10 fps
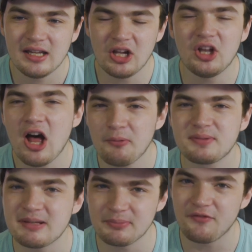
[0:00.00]
it'll help
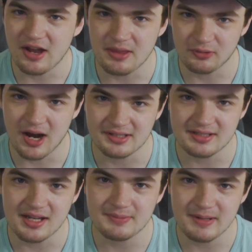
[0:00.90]
simplify the
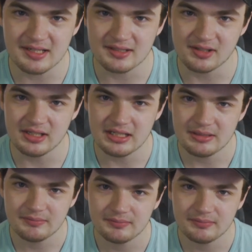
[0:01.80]
process, basically.